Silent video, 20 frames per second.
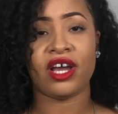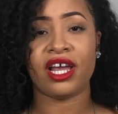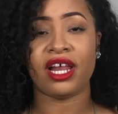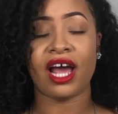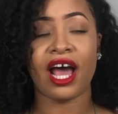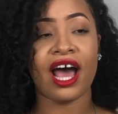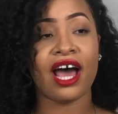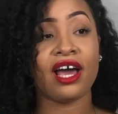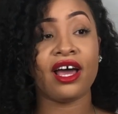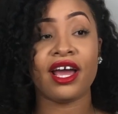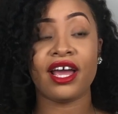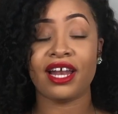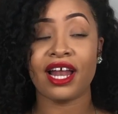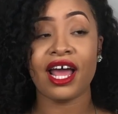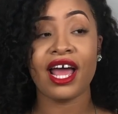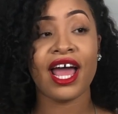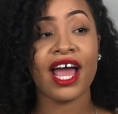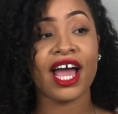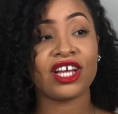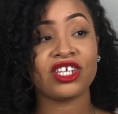And
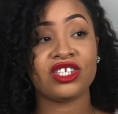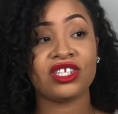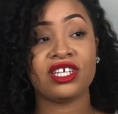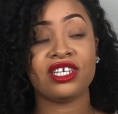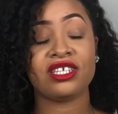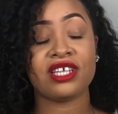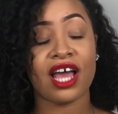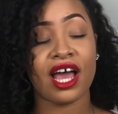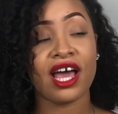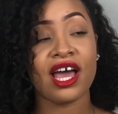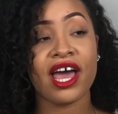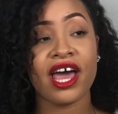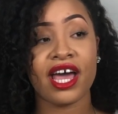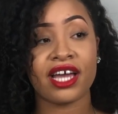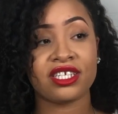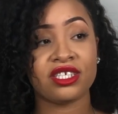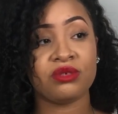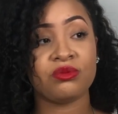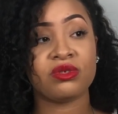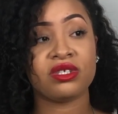I
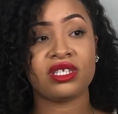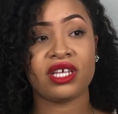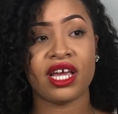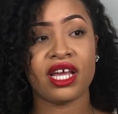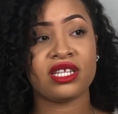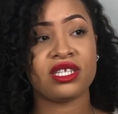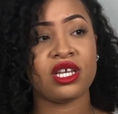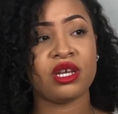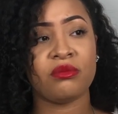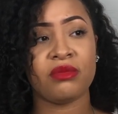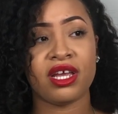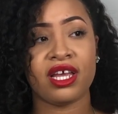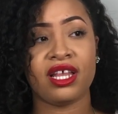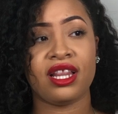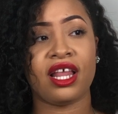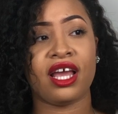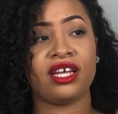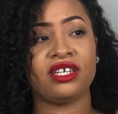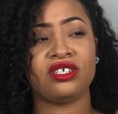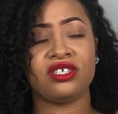actually was saying to the
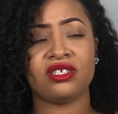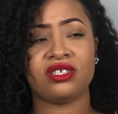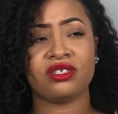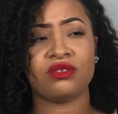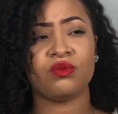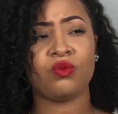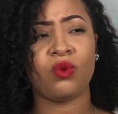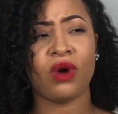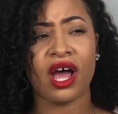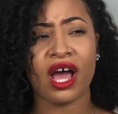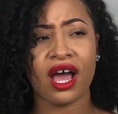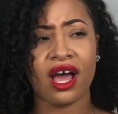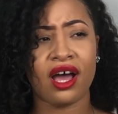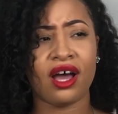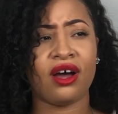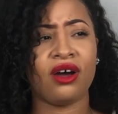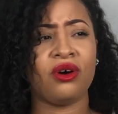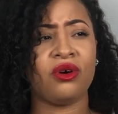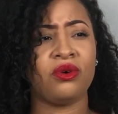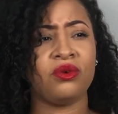man, like, just
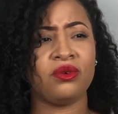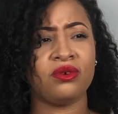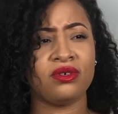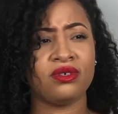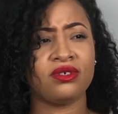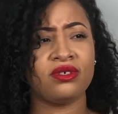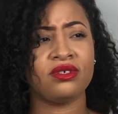wow.